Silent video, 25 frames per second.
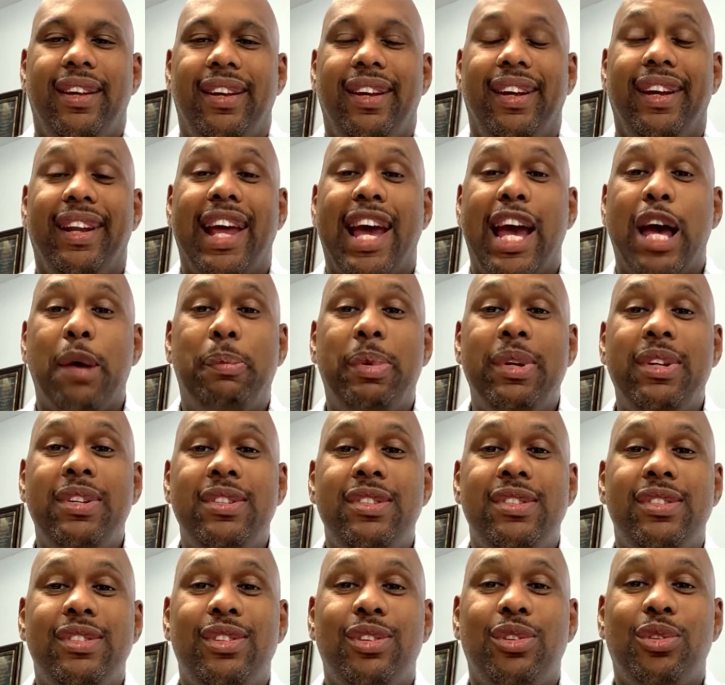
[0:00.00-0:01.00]
It
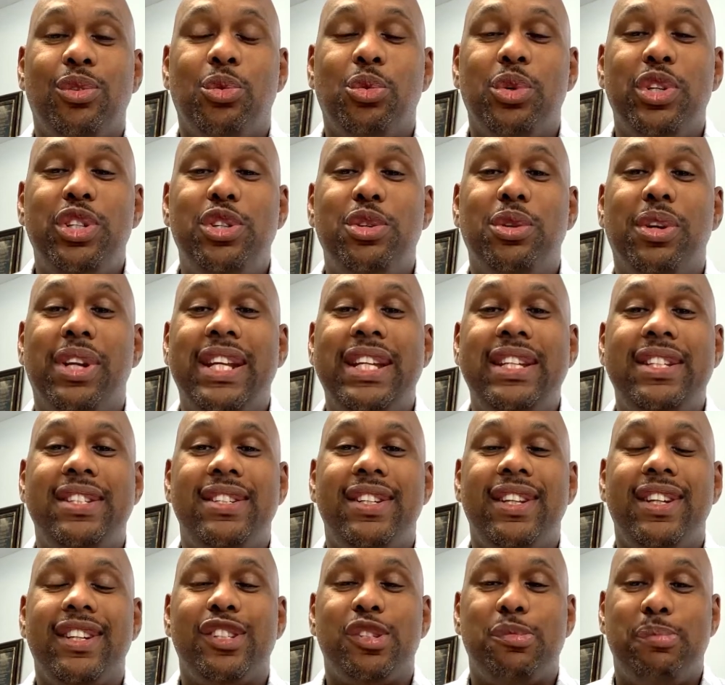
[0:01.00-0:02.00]
happens when you
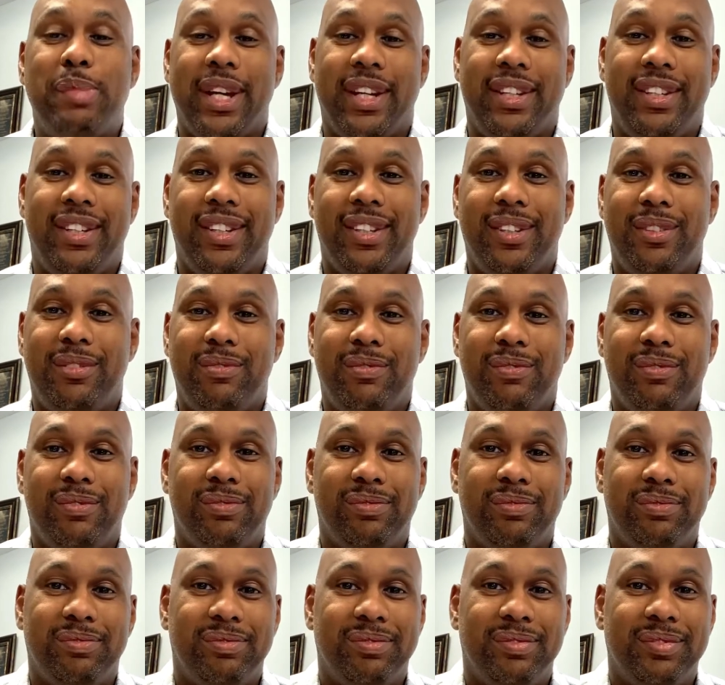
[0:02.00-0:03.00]
least expect it.
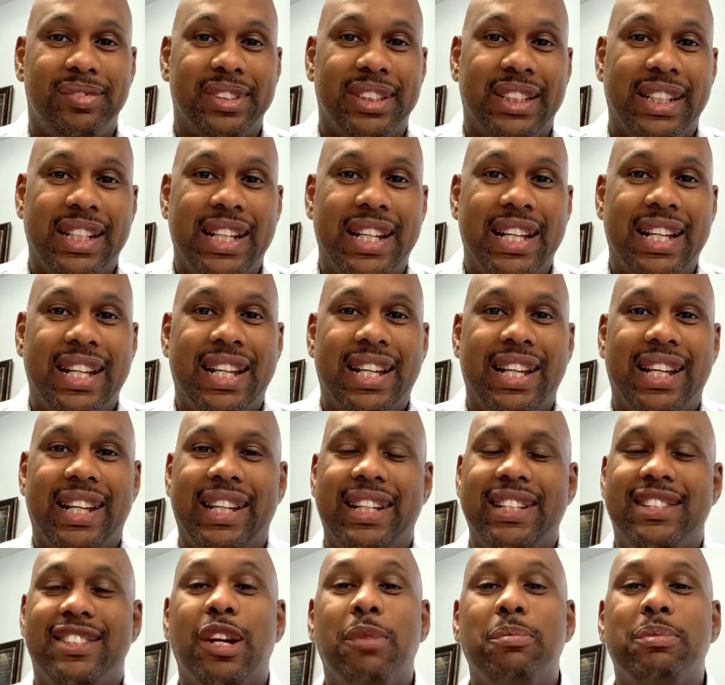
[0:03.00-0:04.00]

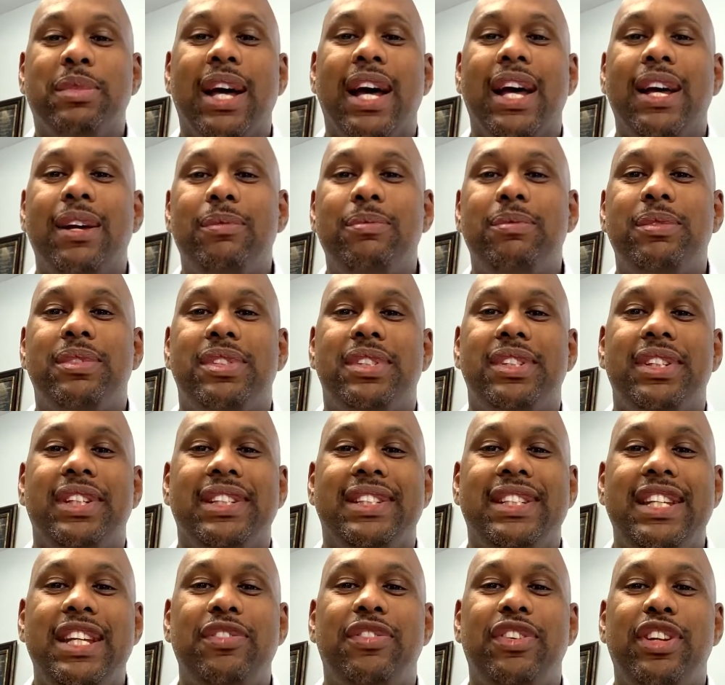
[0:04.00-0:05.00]
Sometimes
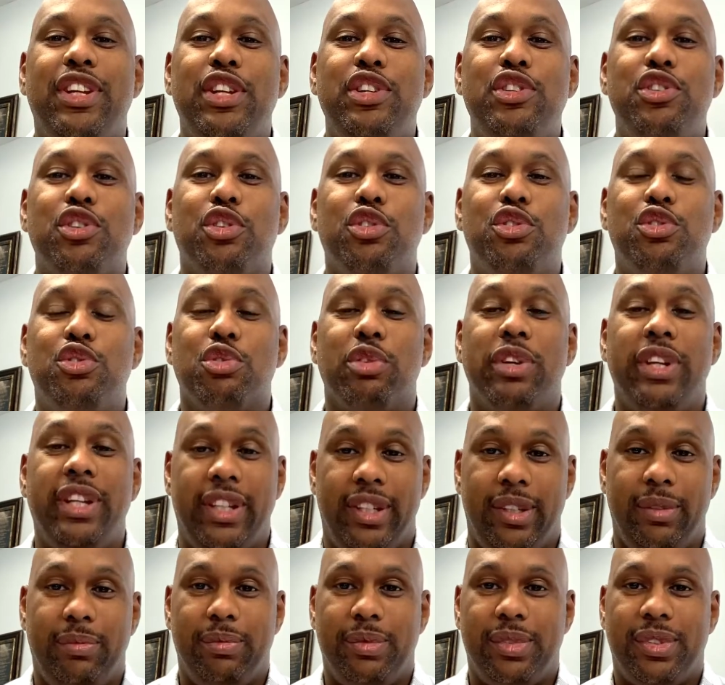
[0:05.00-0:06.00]
it's even in your
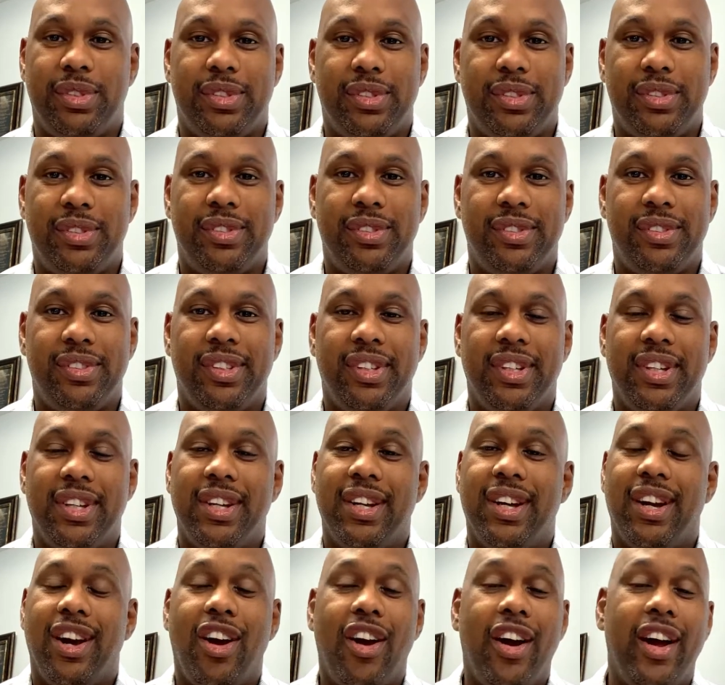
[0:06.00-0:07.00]
dreams.
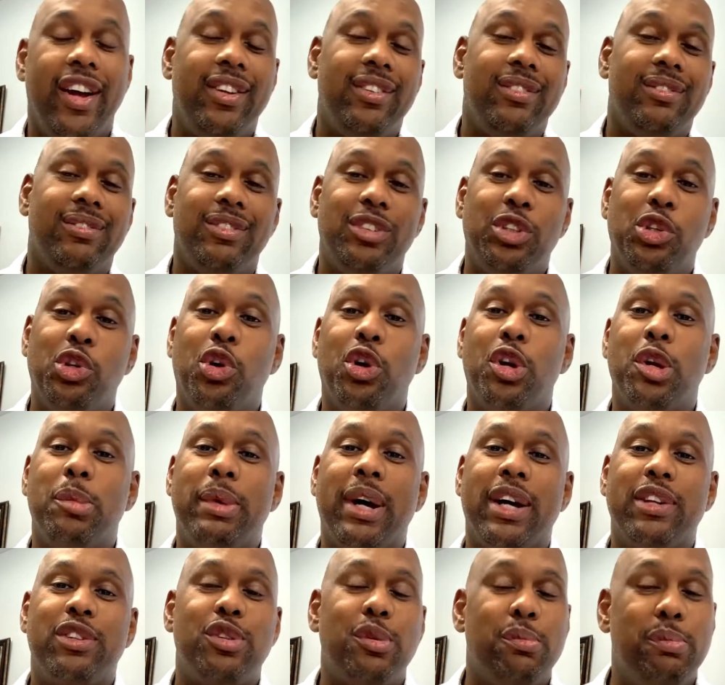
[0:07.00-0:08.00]
All right, you're going
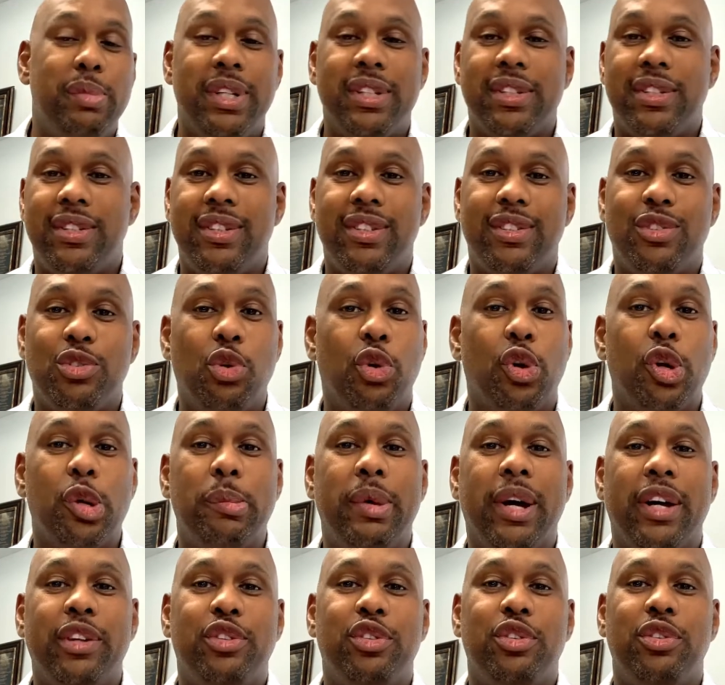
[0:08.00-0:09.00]
about your business, going
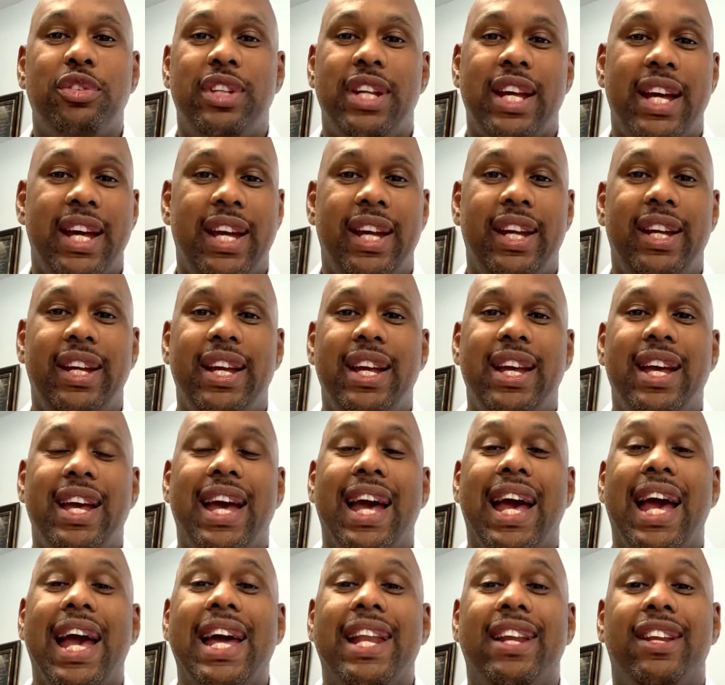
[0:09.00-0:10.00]
about your day,
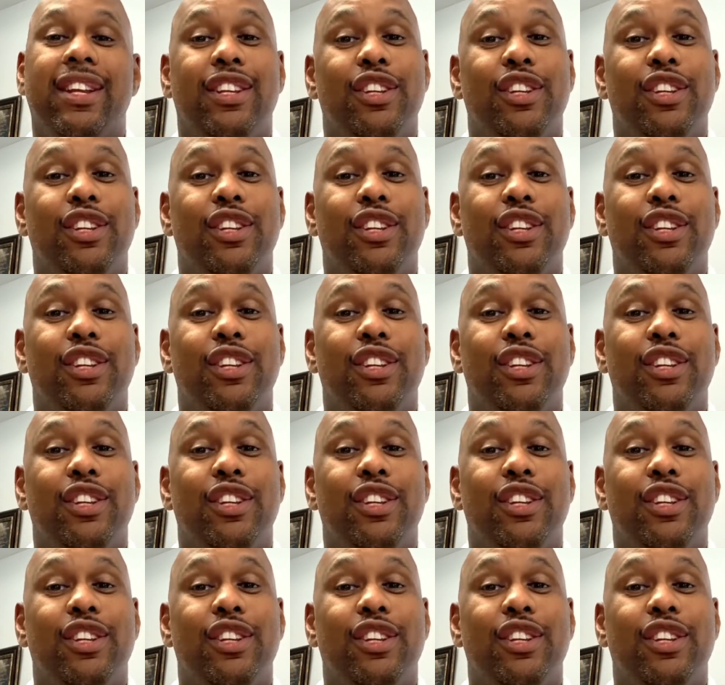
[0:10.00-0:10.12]
and a